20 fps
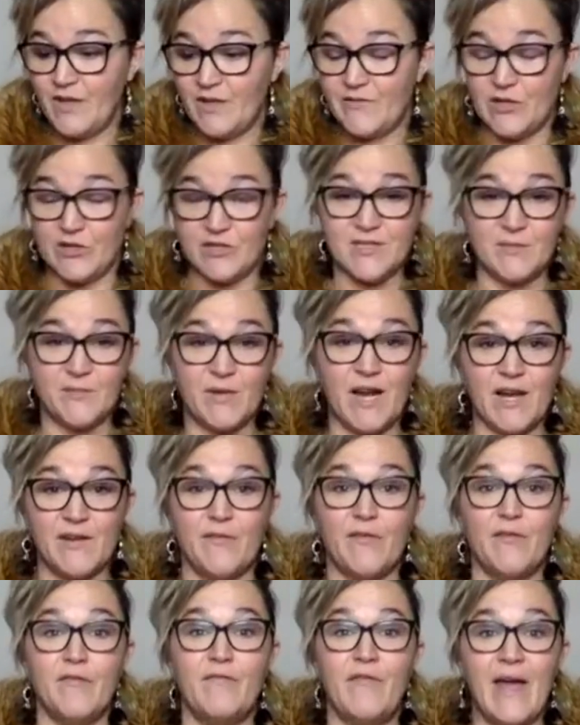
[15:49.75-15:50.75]
there's some kind
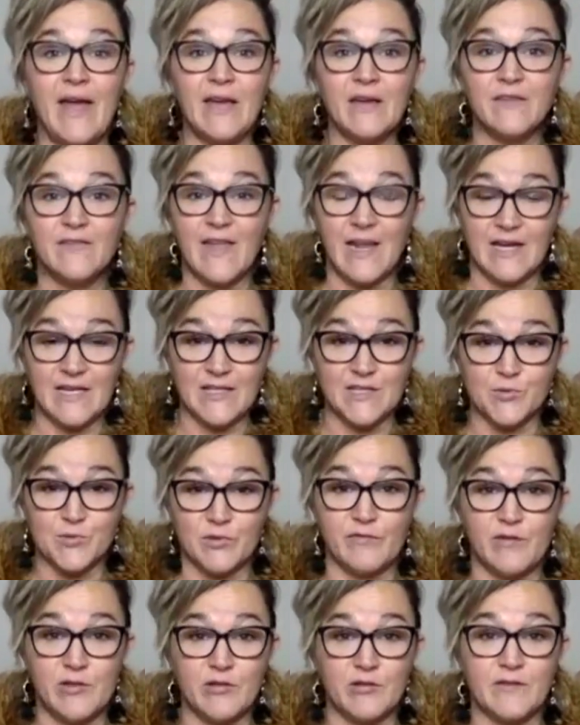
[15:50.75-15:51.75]
of event that it's
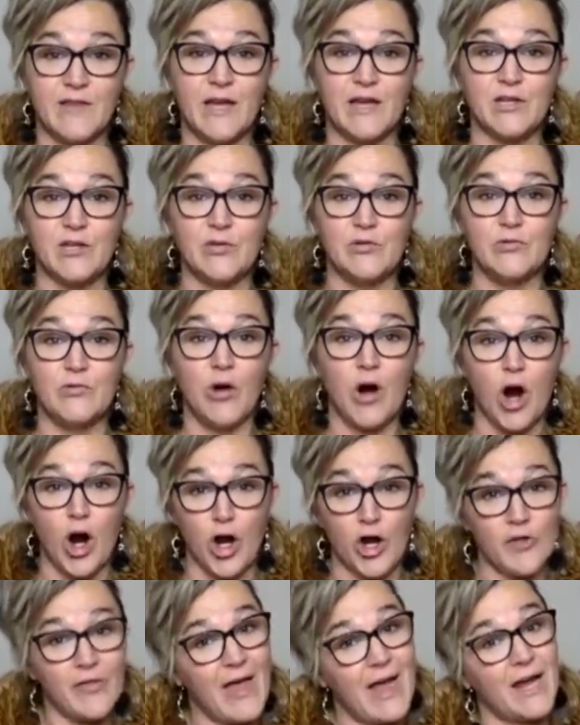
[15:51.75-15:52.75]
revealed that you
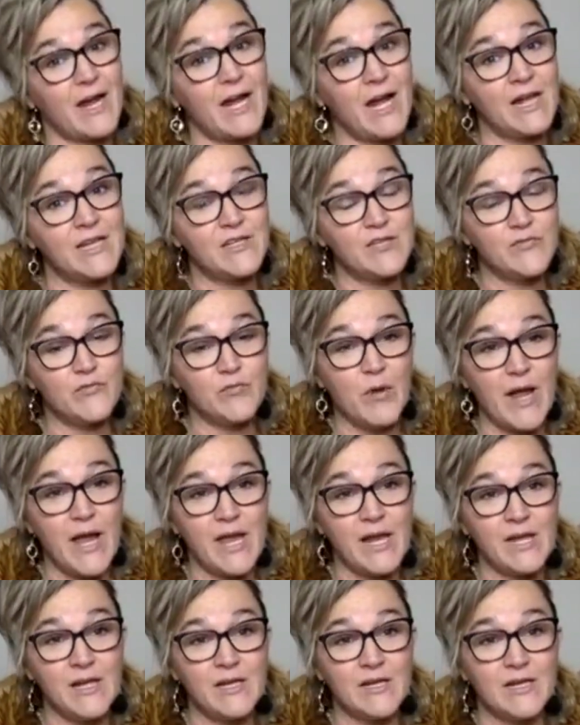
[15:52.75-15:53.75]
are that kind of
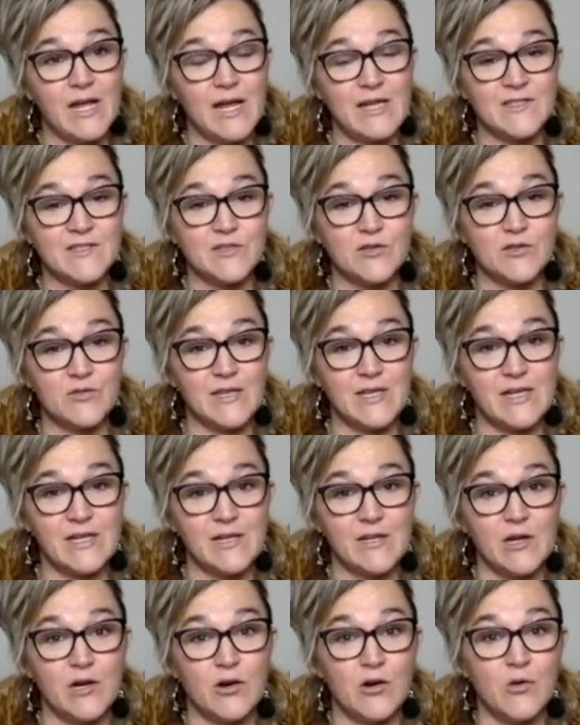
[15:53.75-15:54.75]
way. And so the
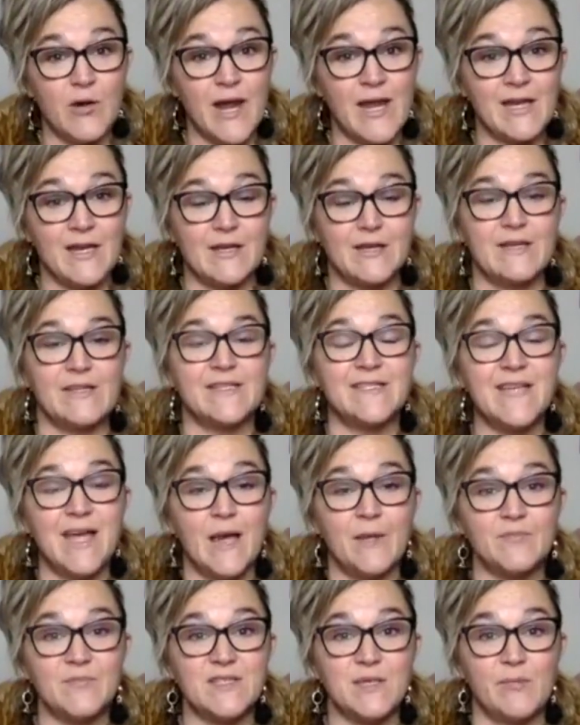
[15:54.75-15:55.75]
ego, in an
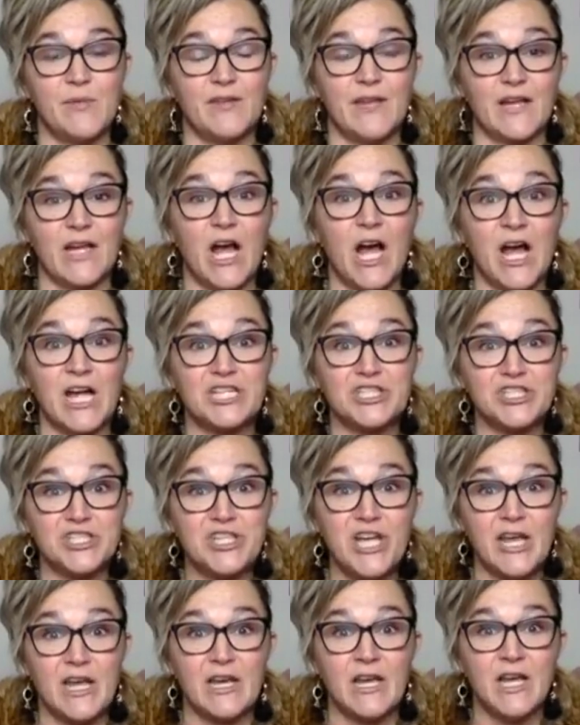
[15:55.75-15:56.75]
attempt to be like,
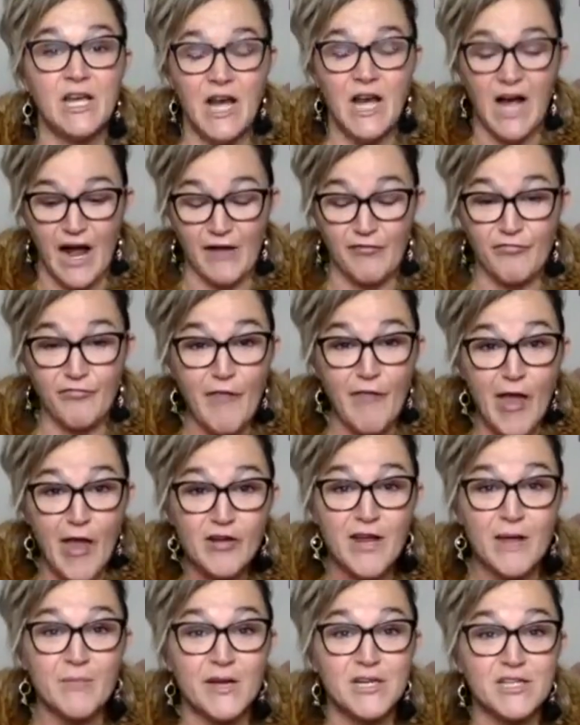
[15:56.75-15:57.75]
shit, I
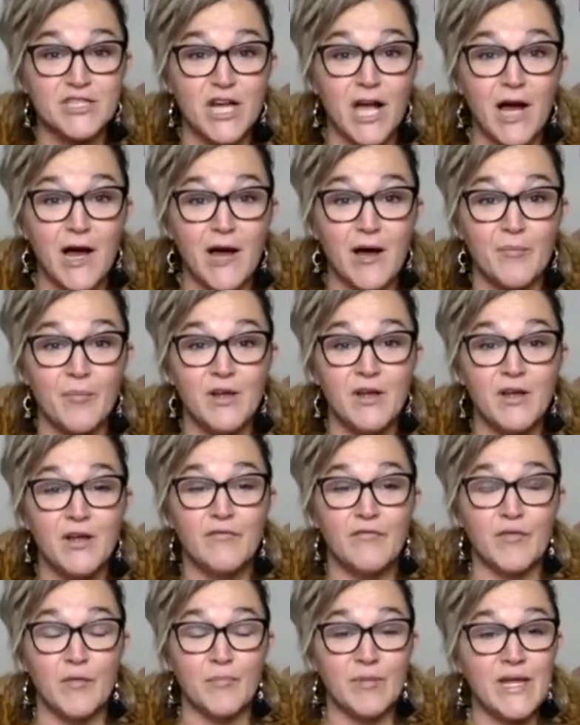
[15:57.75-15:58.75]
failed at my job
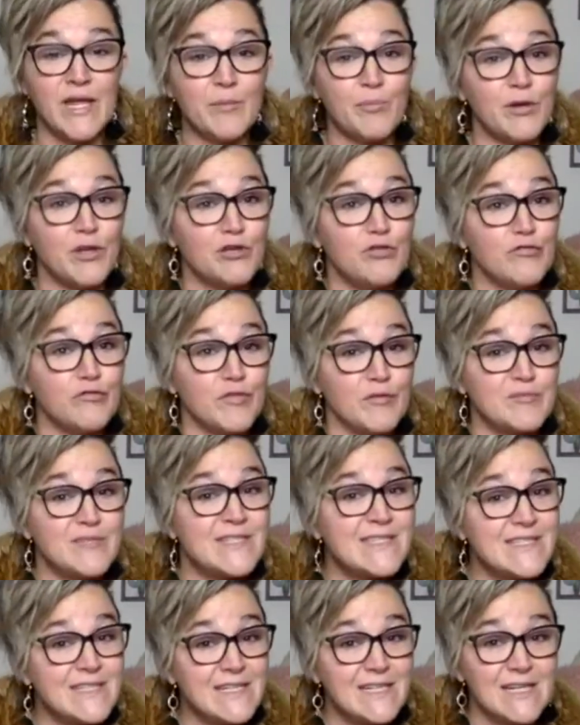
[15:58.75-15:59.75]
from keeping you from
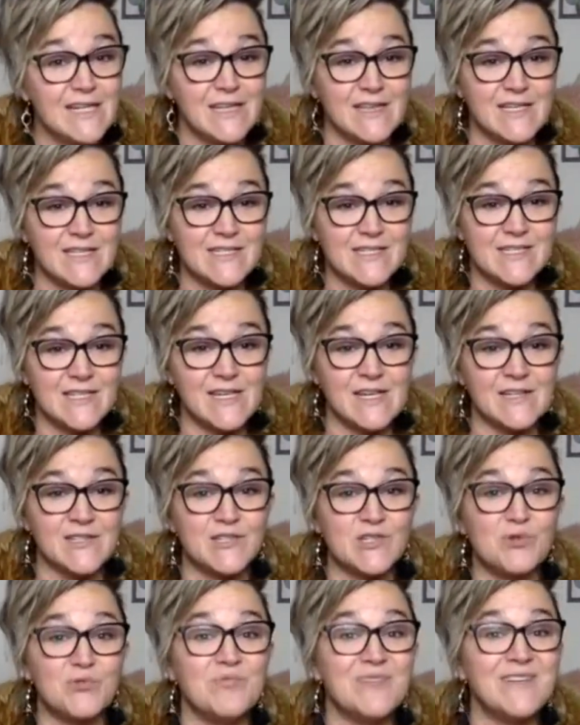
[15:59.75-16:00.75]
seeing this thing. So